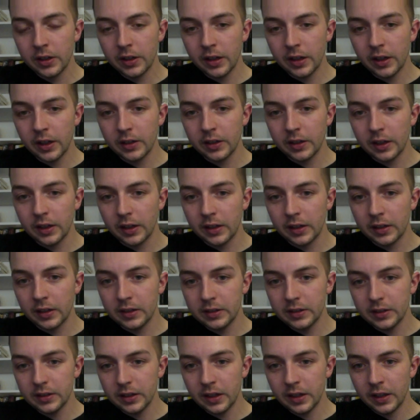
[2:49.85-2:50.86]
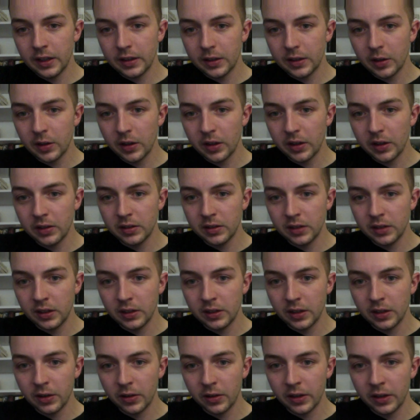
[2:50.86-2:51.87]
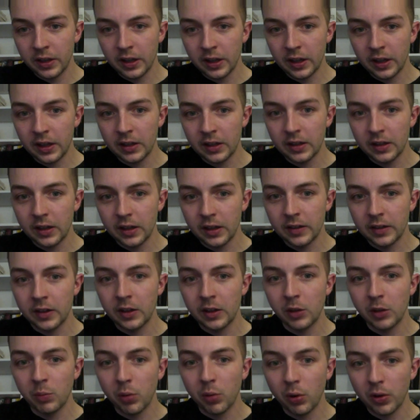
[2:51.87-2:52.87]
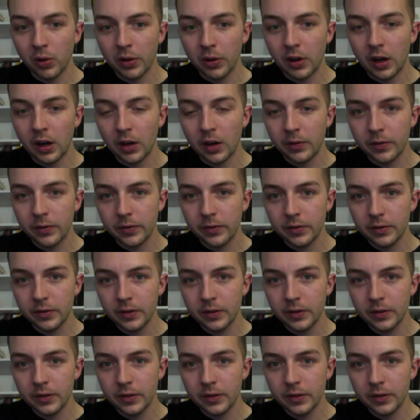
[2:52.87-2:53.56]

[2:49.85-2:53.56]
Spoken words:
and then hit the D note again, and then you pull it off